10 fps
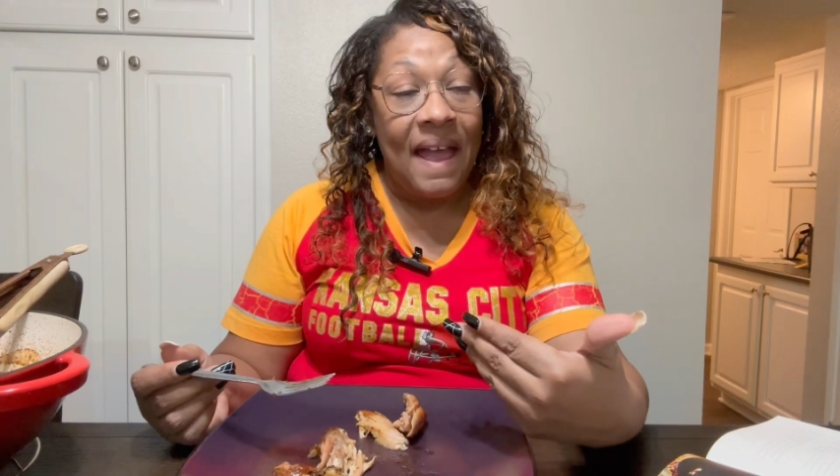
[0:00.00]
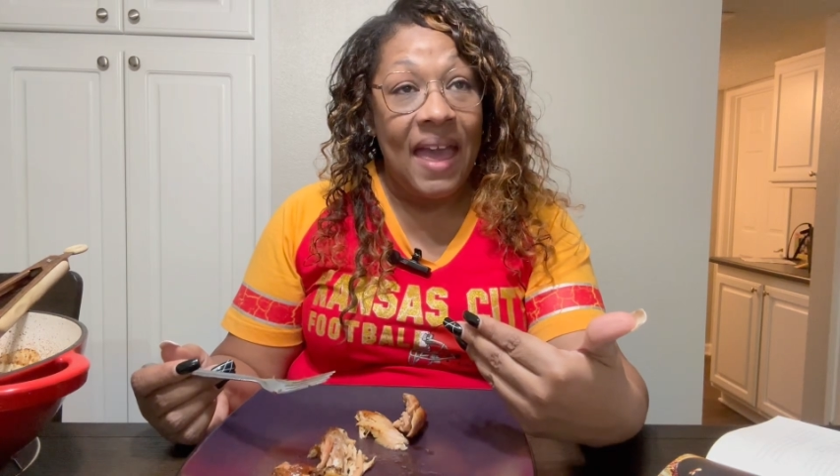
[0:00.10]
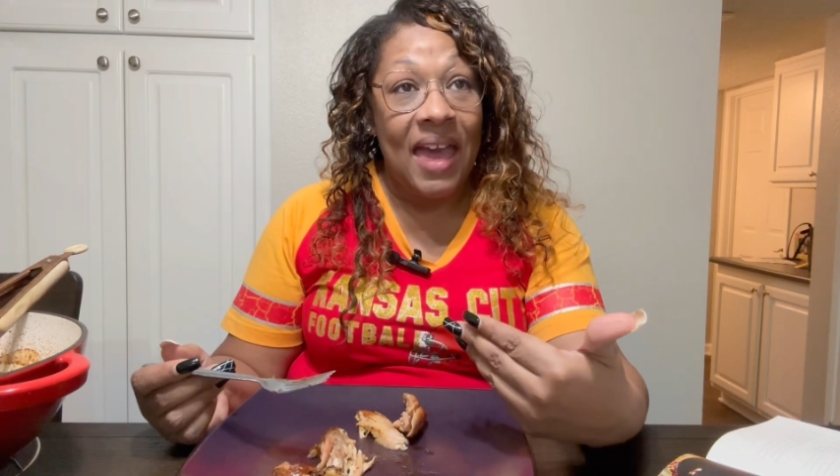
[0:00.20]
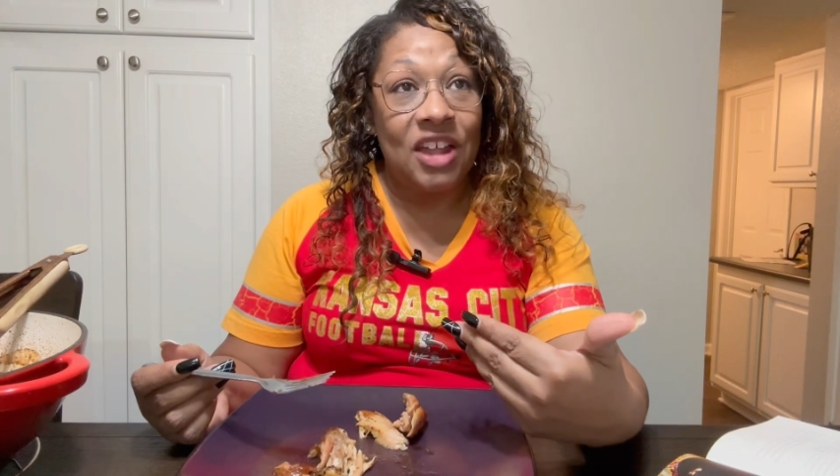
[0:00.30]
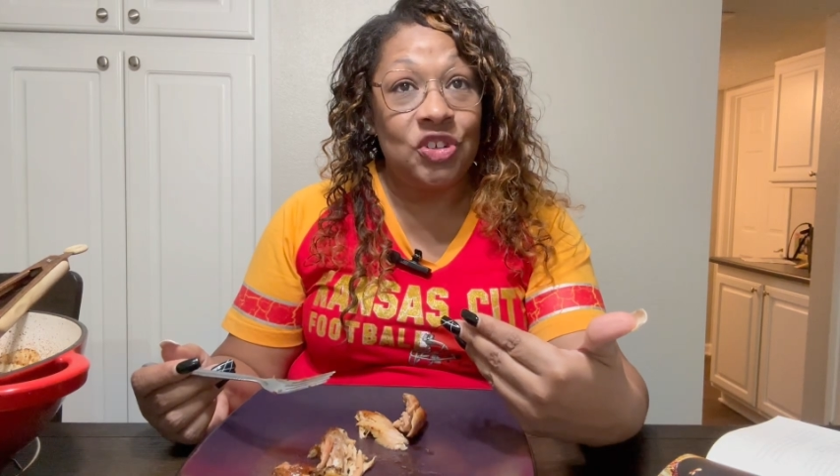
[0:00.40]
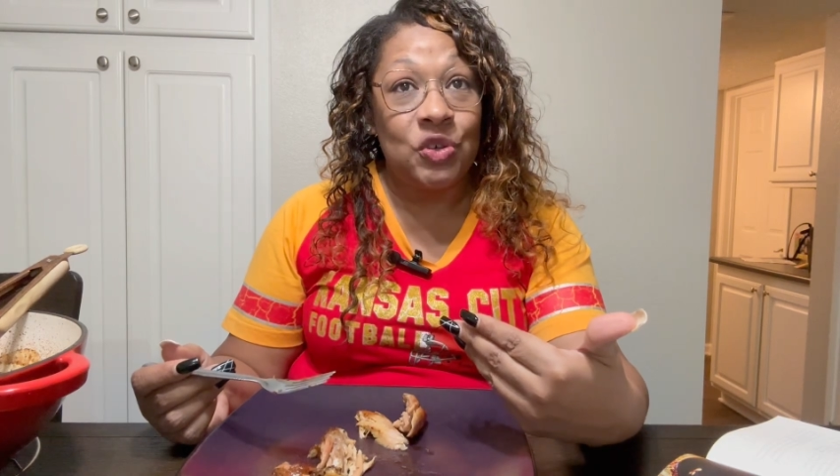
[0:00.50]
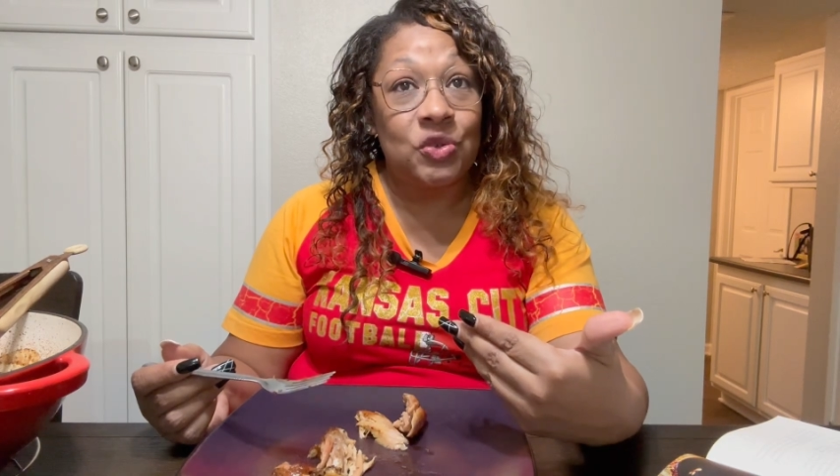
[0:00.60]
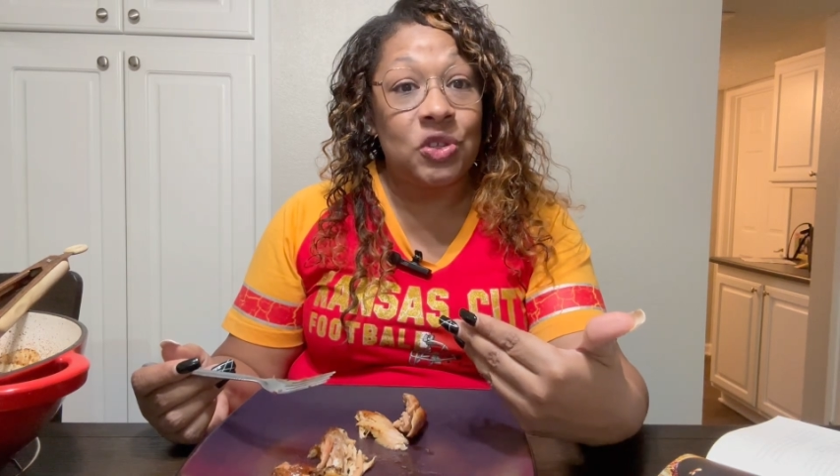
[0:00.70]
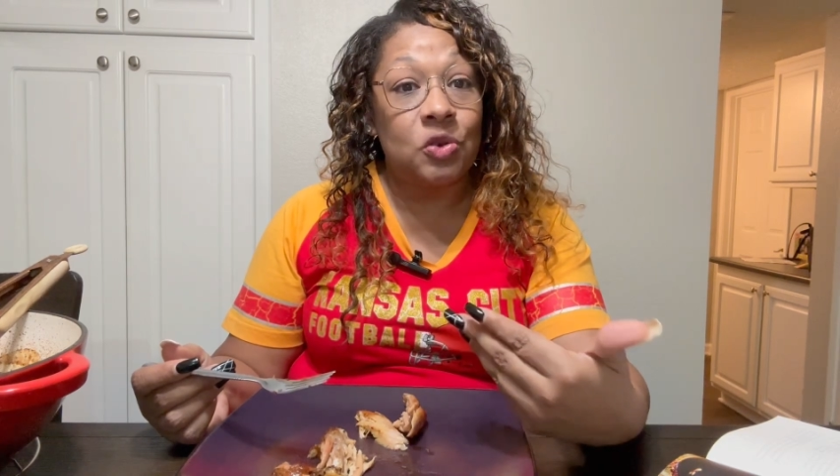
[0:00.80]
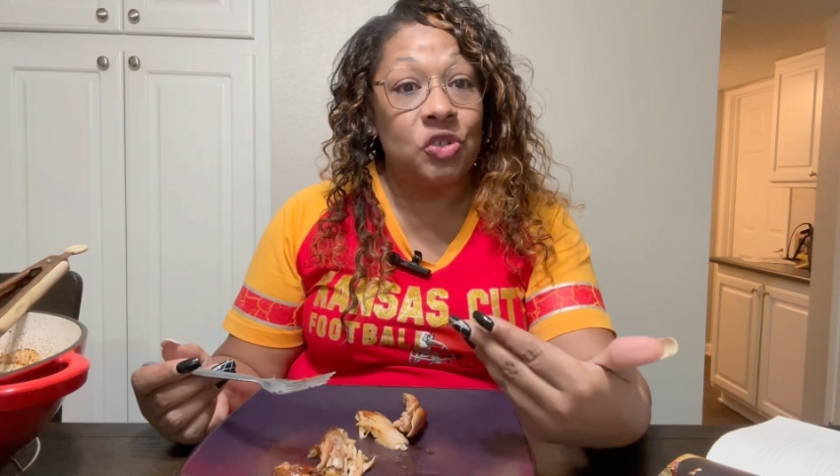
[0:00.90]
and
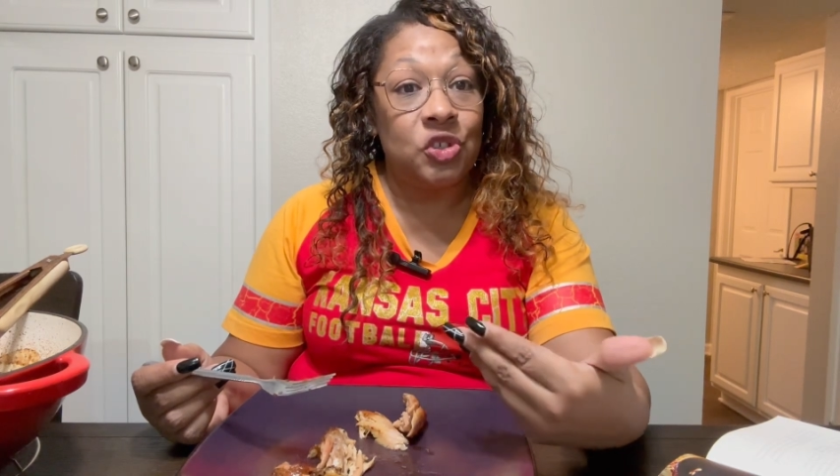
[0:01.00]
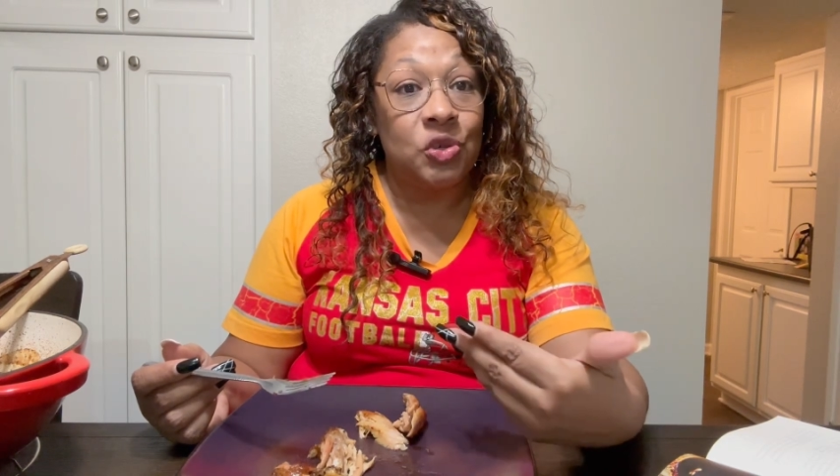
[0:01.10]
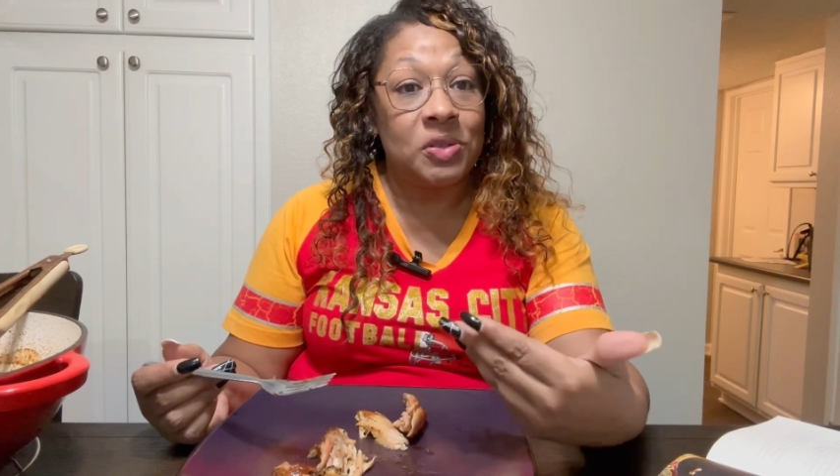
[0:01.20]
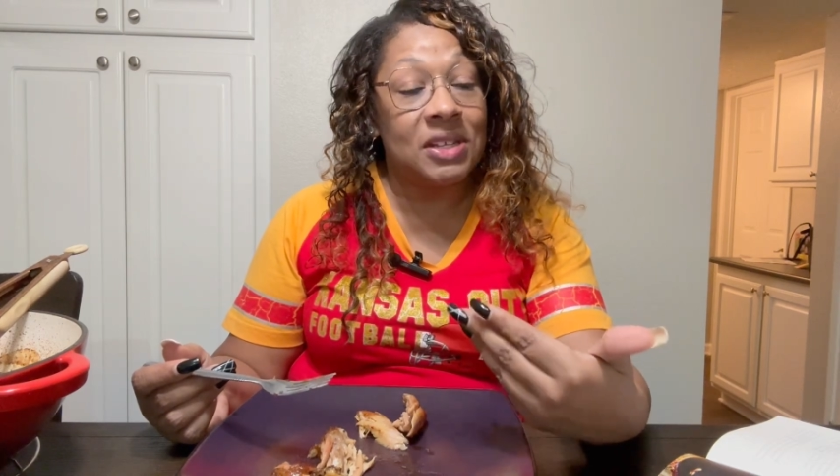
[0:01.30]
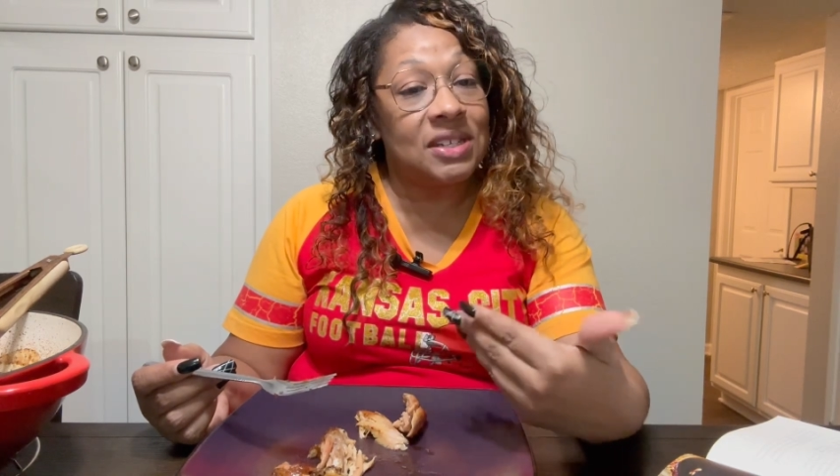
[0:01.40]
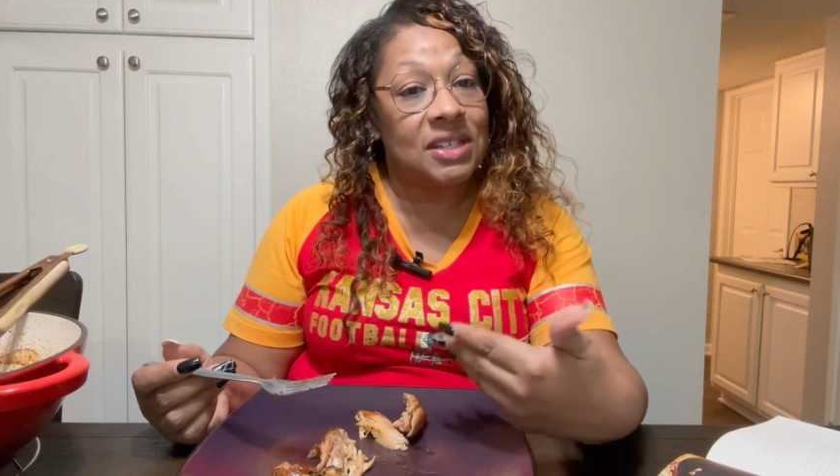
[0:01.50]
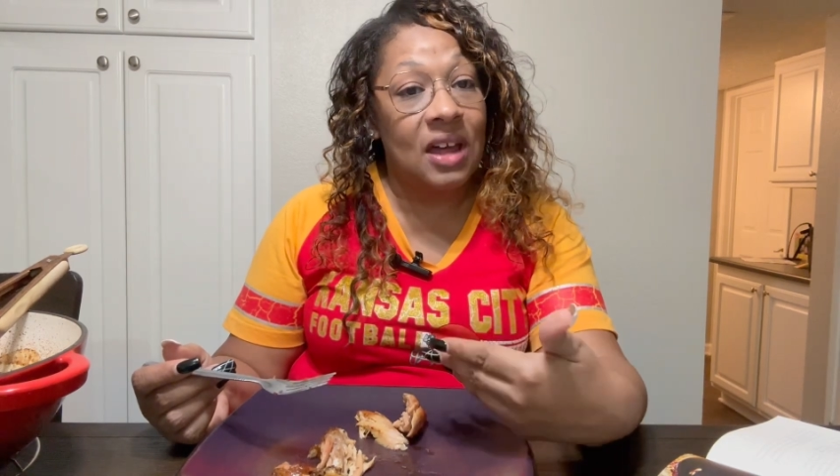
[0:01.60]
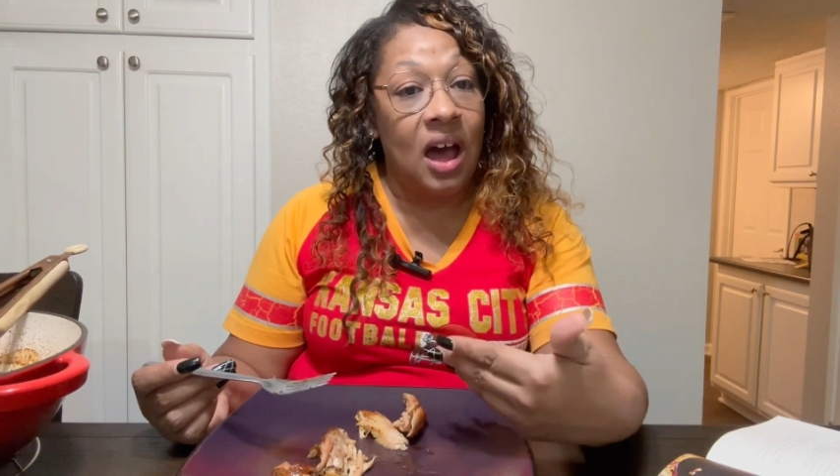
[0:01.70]
use those juices